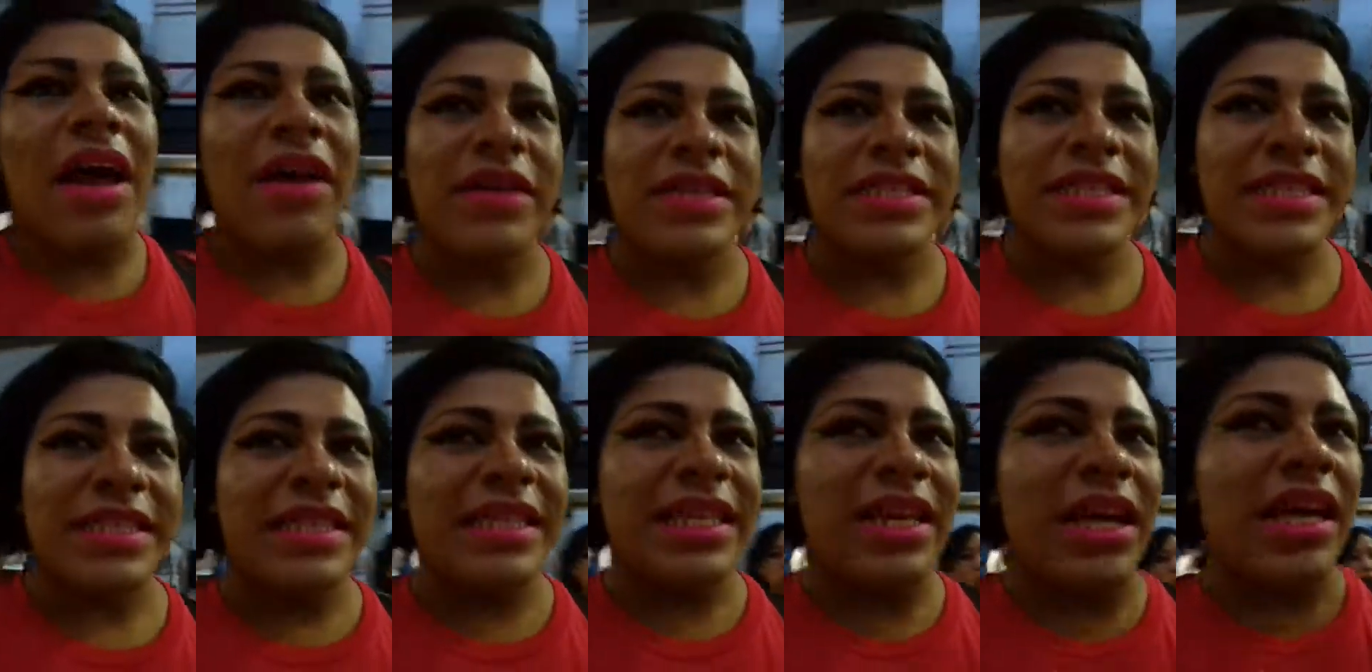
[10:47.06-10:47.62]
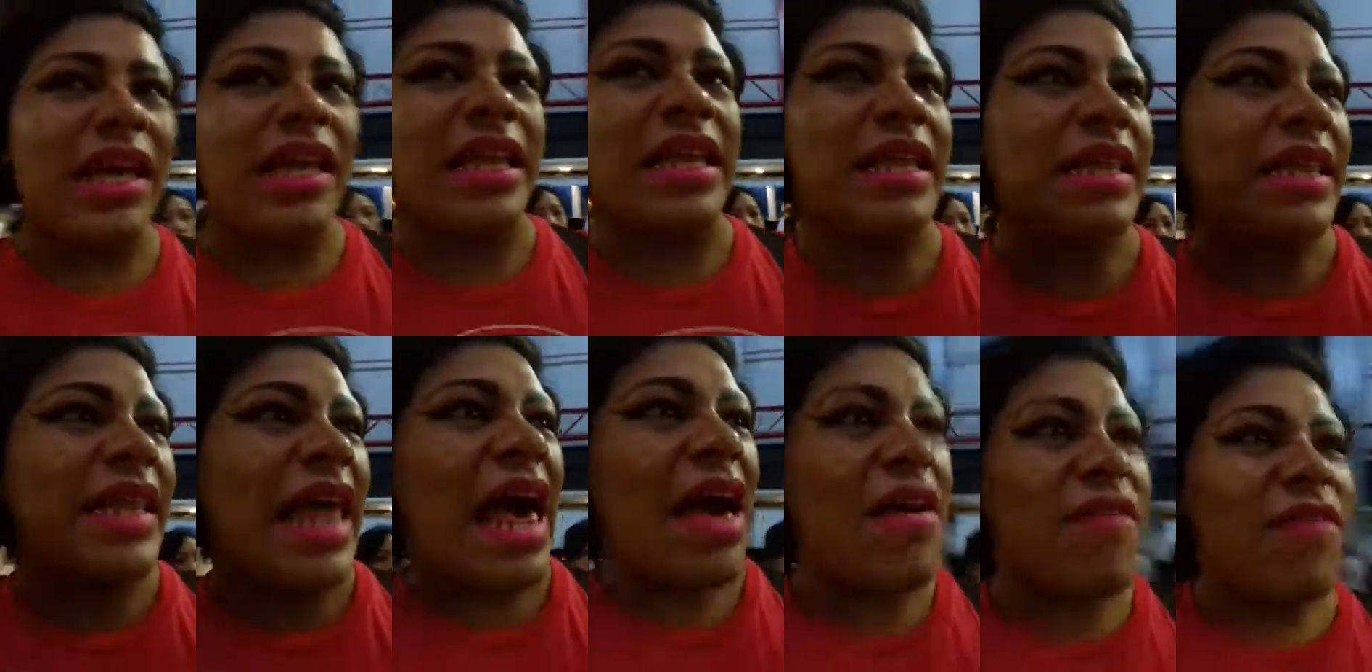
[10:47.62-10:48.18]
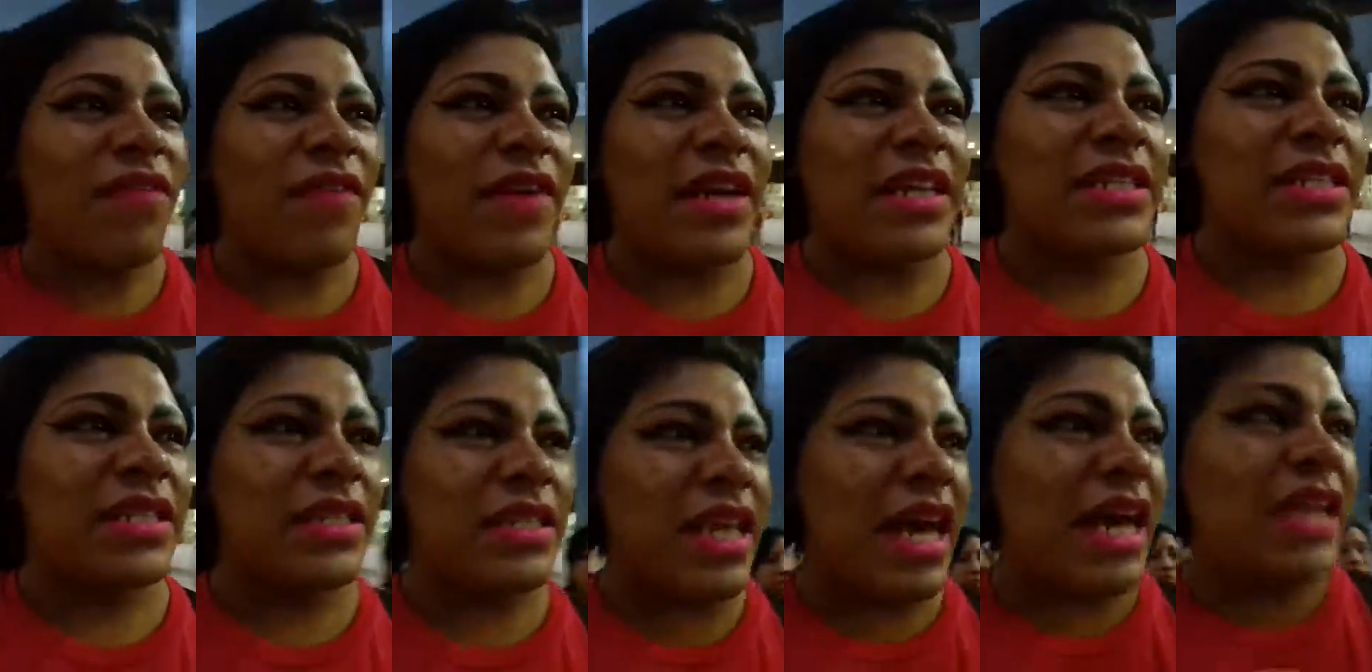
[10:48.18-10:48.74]
It's
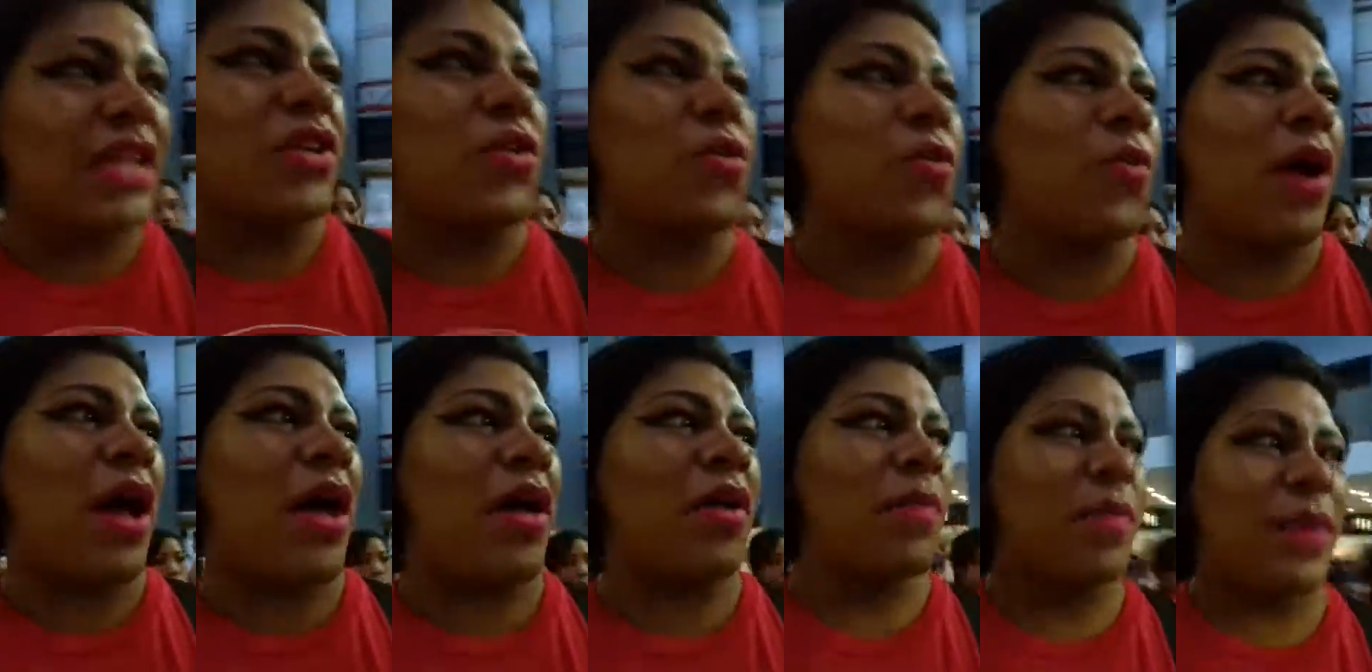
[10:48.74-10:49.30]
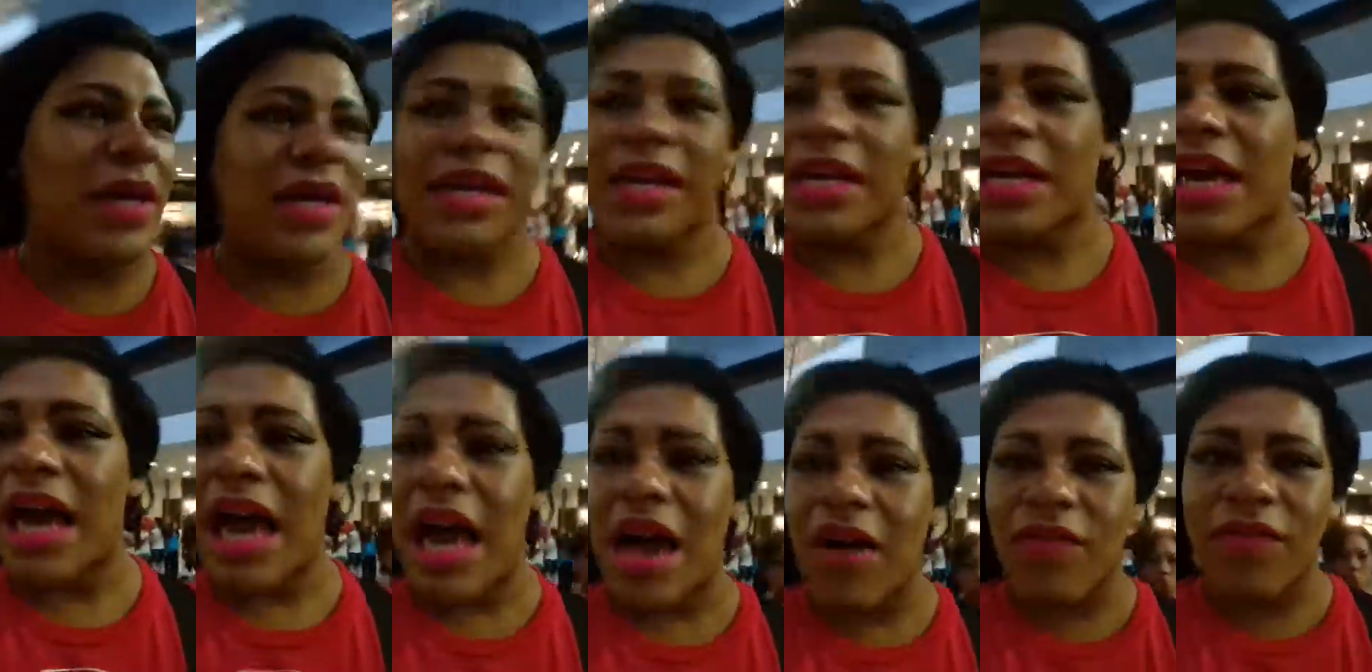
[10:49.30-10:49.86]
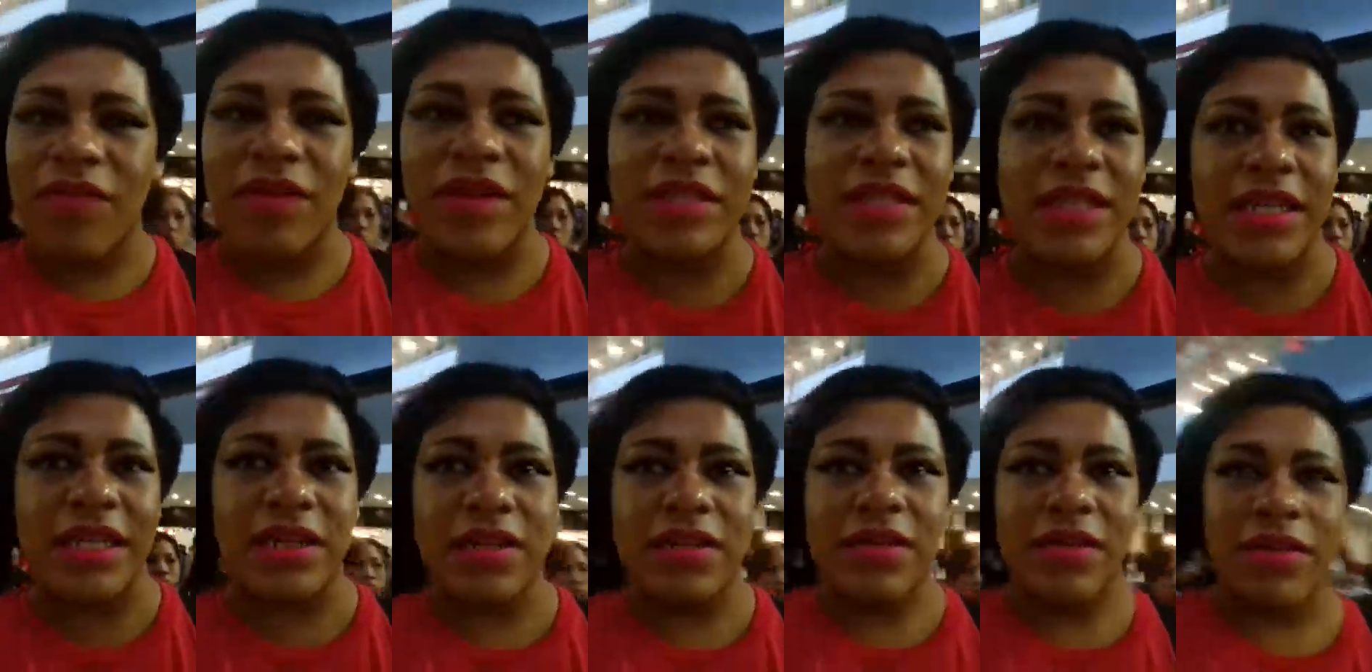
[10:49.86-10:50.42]
underwhelming every
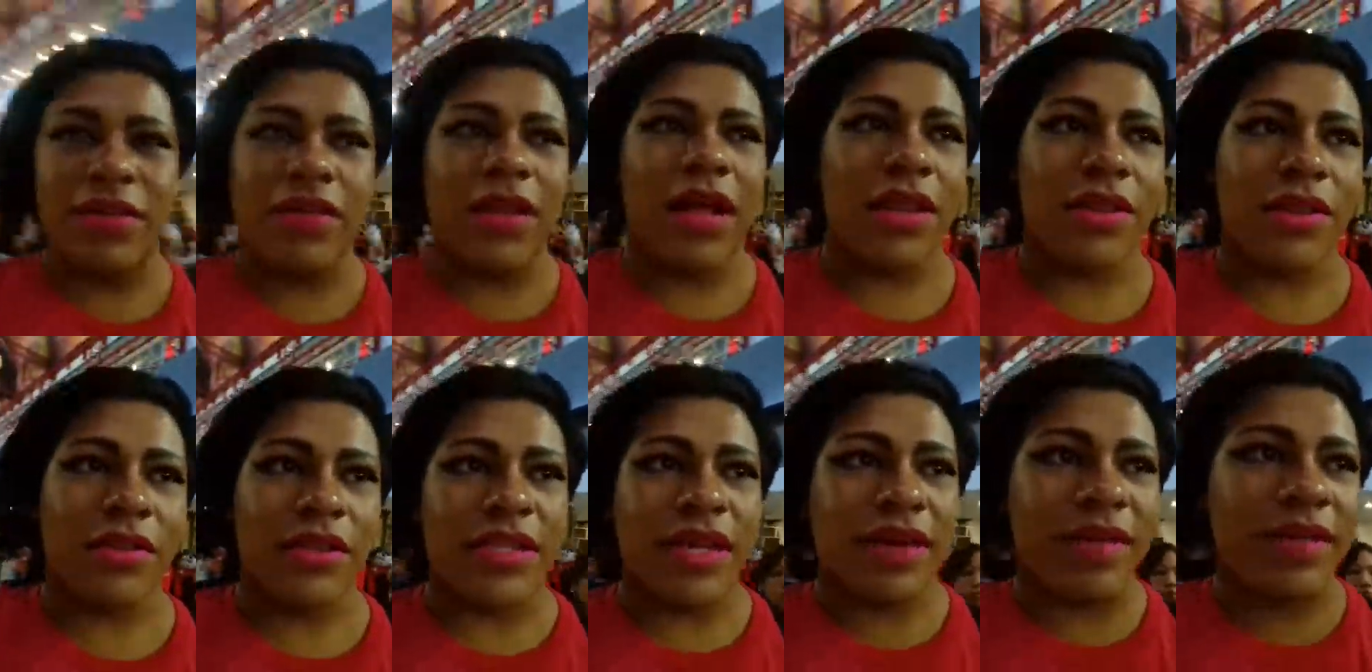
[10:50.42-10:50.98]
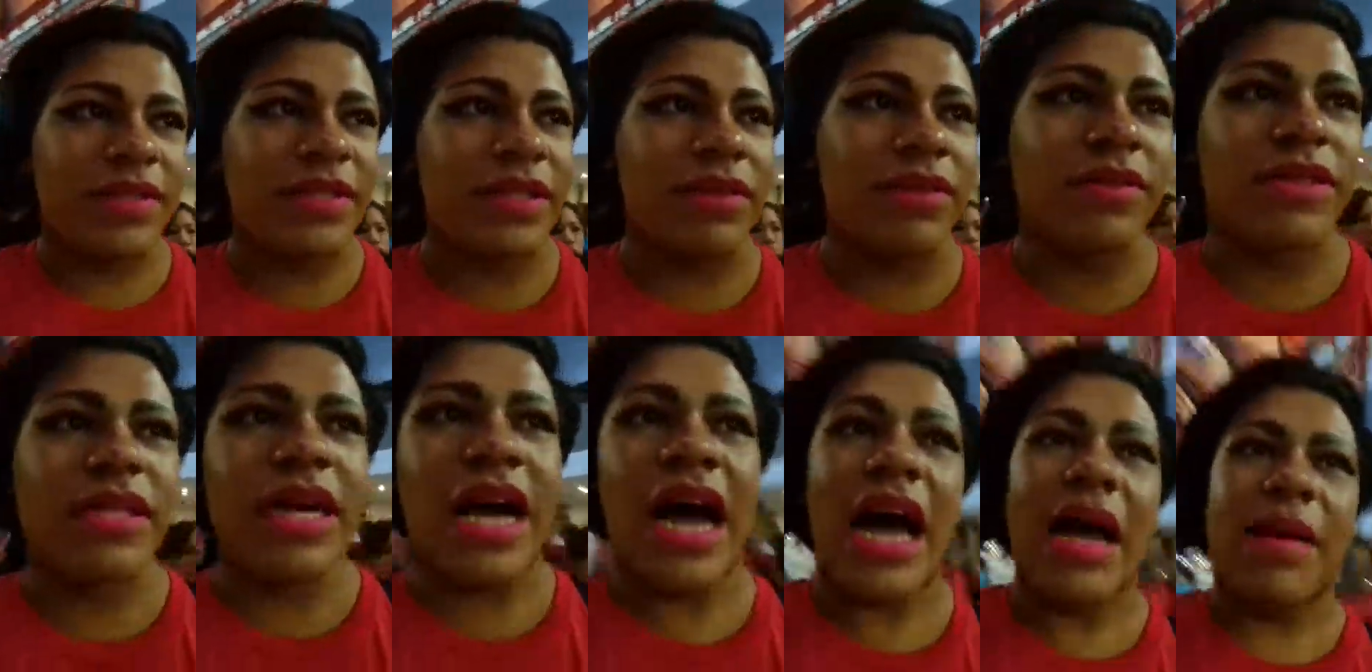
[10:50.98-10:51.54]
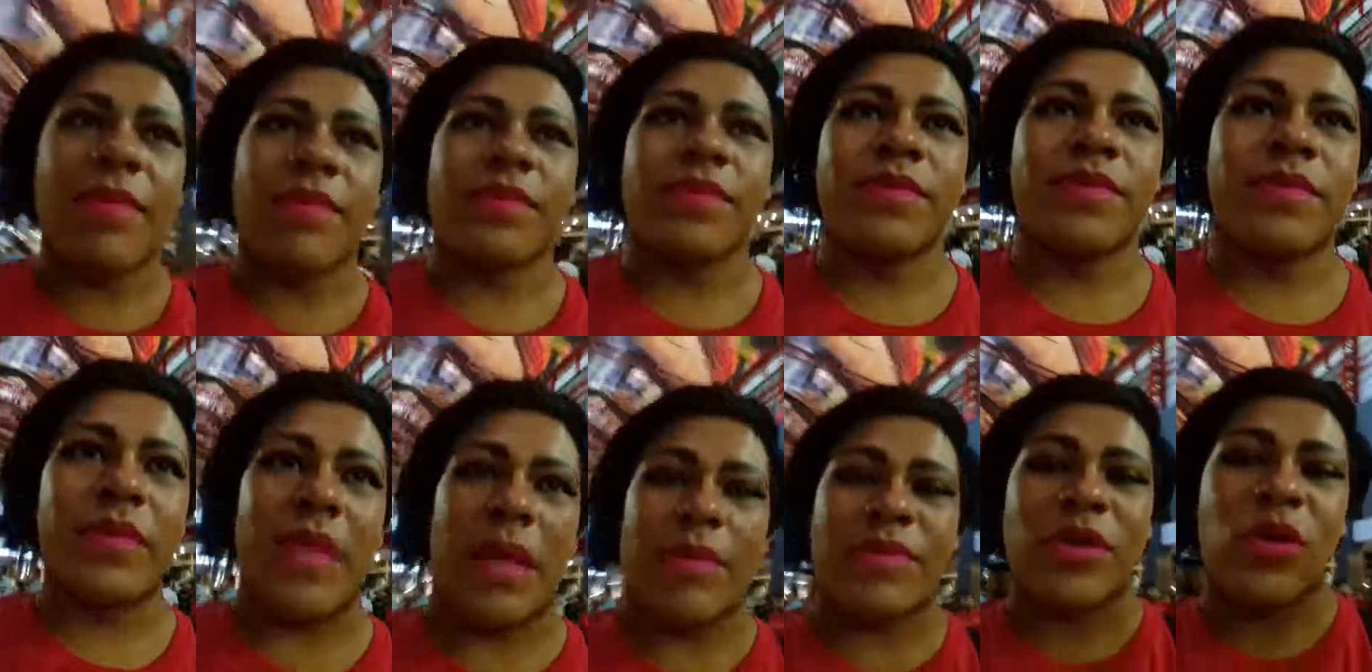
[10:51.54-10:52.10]
single time
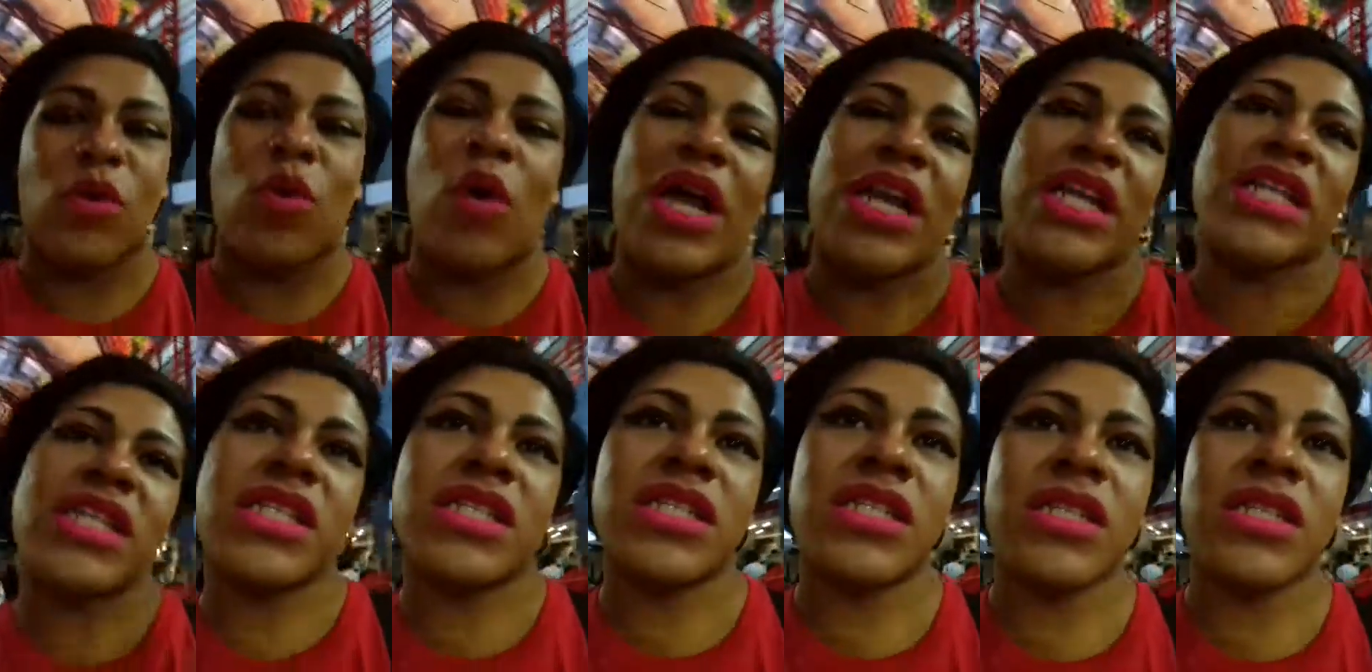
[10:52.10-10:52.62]
subsequent.